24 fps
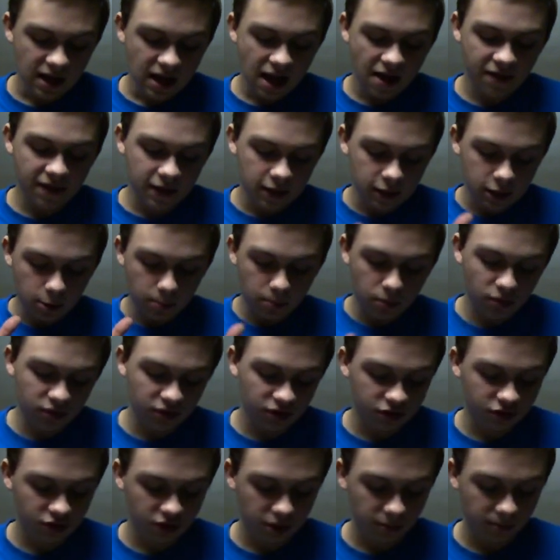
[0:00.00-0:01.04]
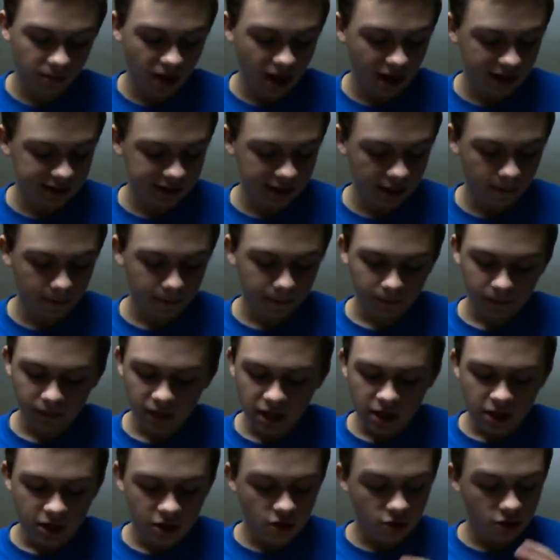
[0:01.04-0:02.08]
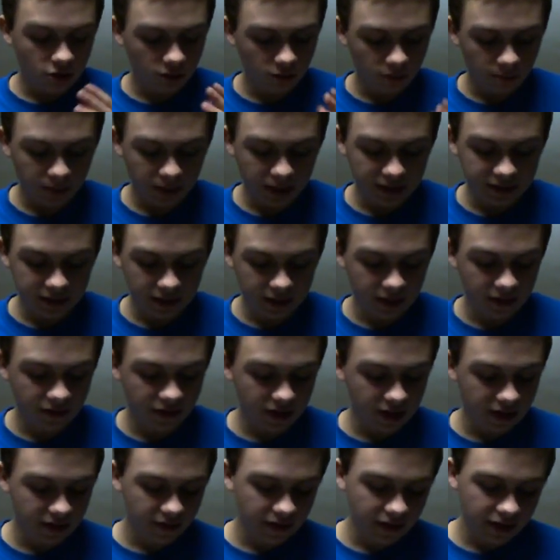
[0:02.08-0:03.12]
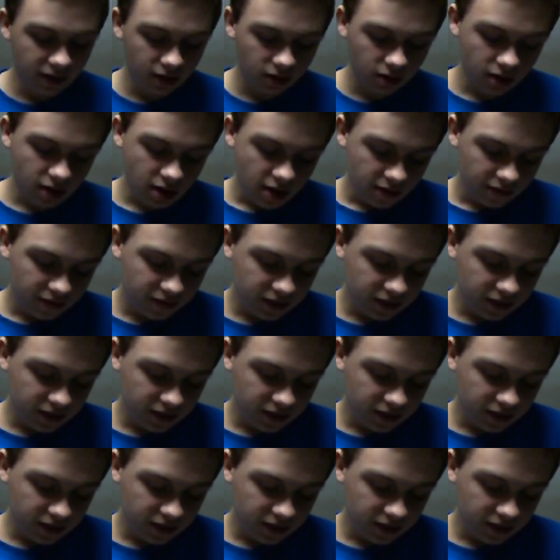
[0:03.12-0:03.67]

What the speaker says: and then you can pull your trigger box out. You can replace anything in there.